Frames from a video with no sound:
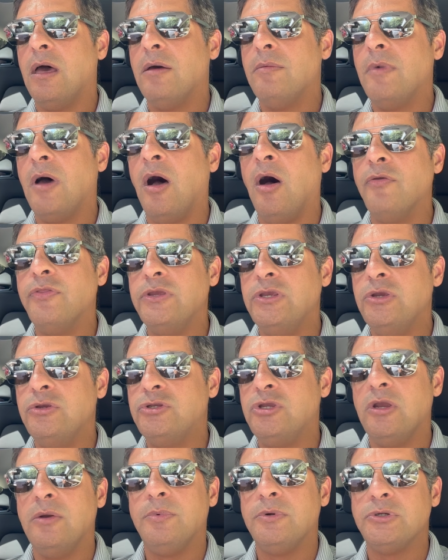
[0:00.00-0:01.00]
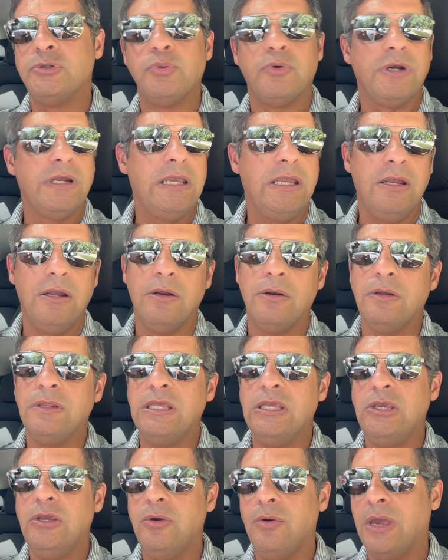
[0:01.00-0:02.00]
all the YouTubers were here in
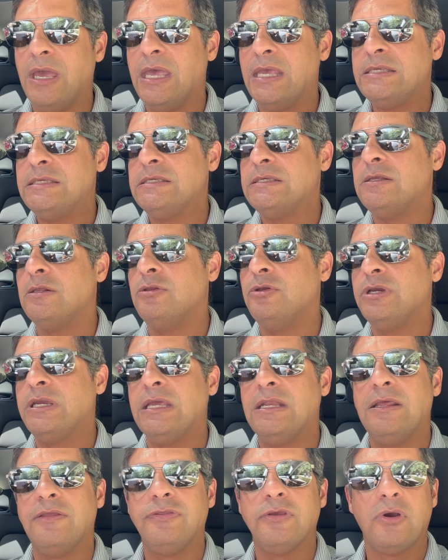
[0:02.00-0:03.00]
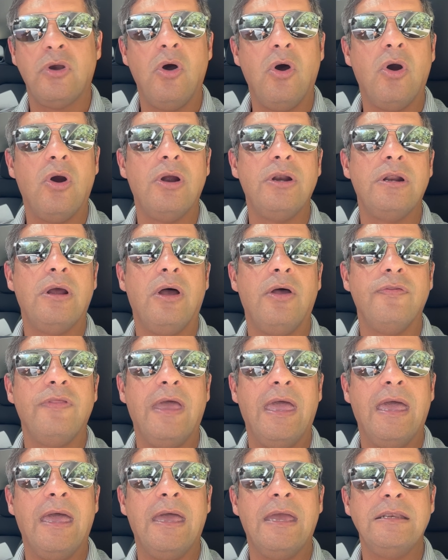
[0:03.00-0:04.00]
the U.S. looking at the car and all
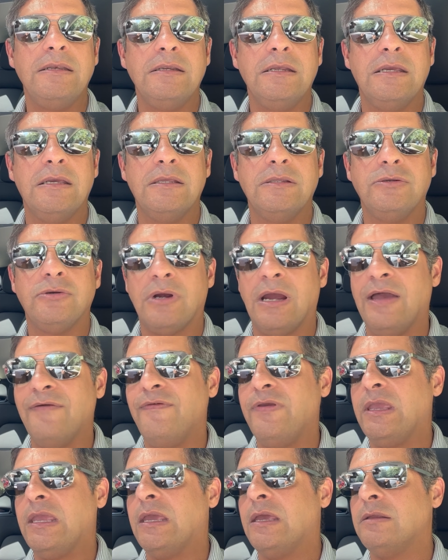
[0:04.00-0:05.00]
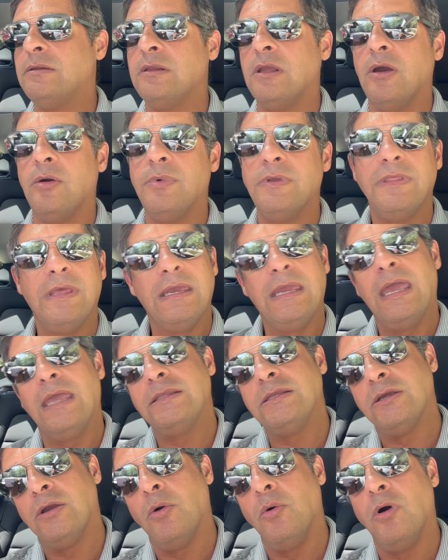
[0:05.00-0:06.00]
that and driving it. No, but they
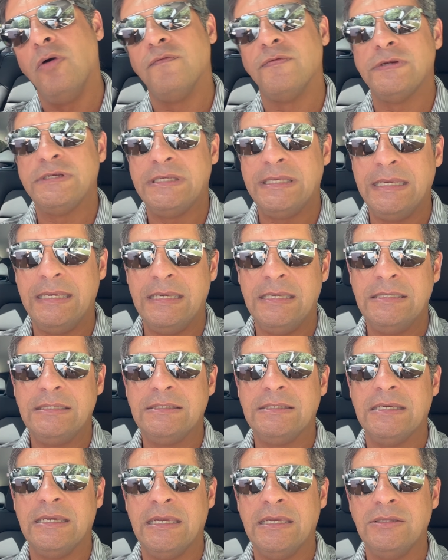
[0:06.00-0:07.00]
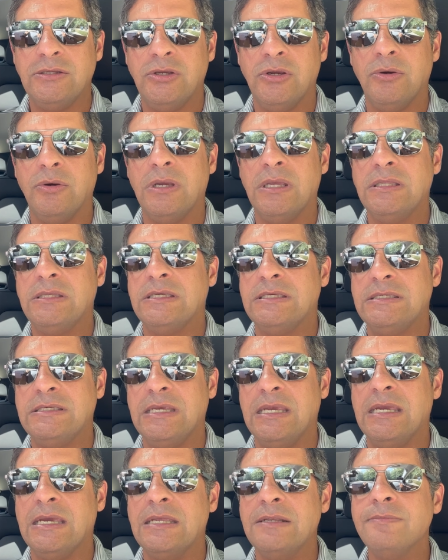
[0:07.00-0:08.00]
had to go overseas to get to it, to
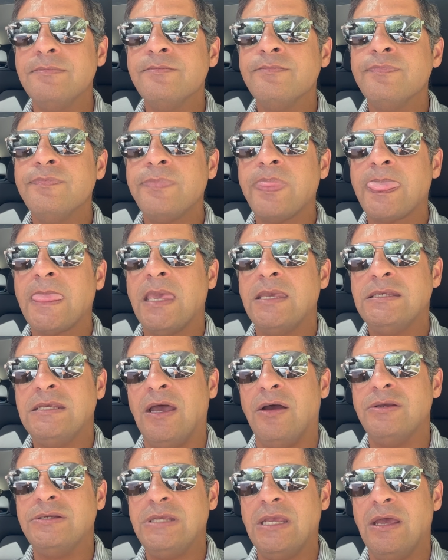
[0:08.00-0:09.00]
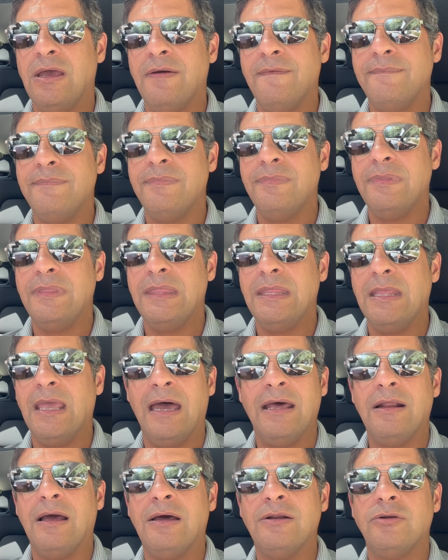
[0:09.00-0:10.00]
see it. So
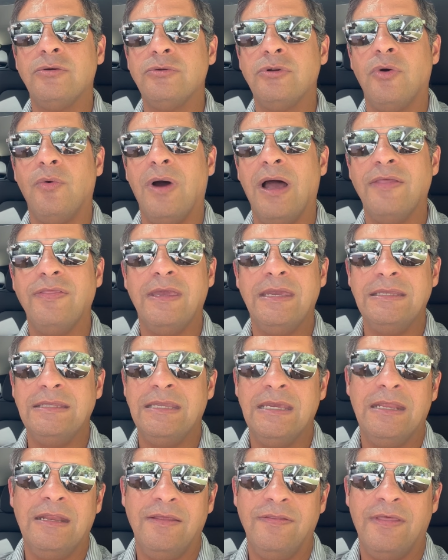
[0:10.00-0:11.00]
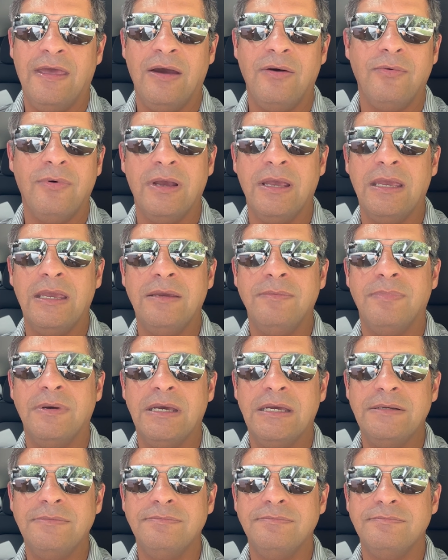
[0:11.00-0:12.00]
I don't know why they did it that way,
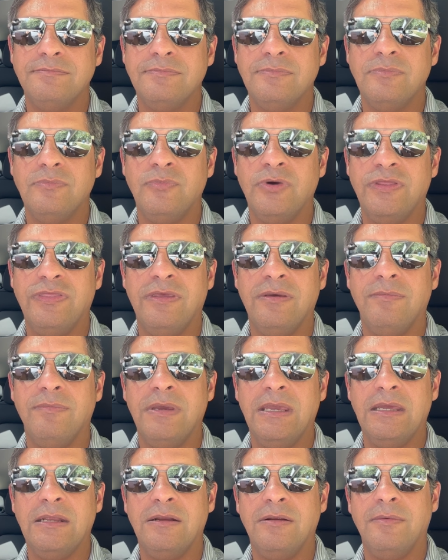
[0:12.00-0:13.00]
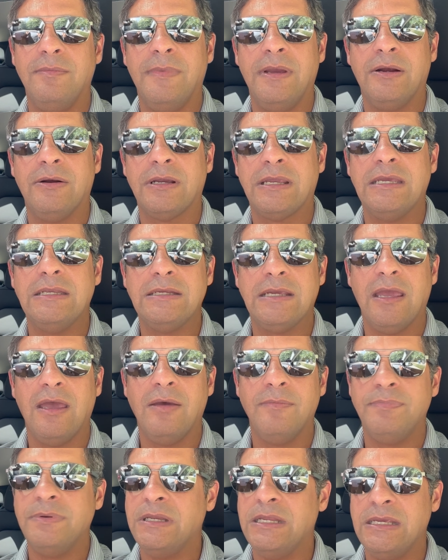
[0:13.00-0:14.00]
but with them being an American
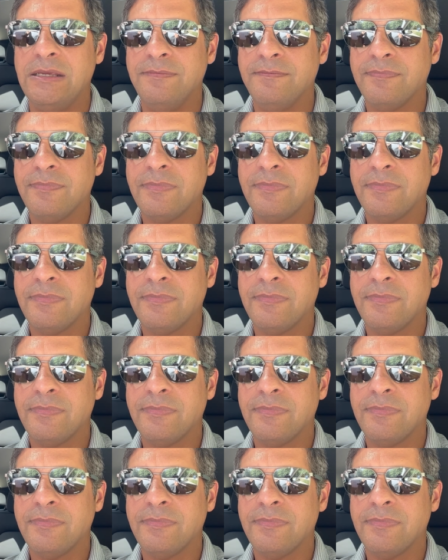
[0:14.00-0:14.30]
company,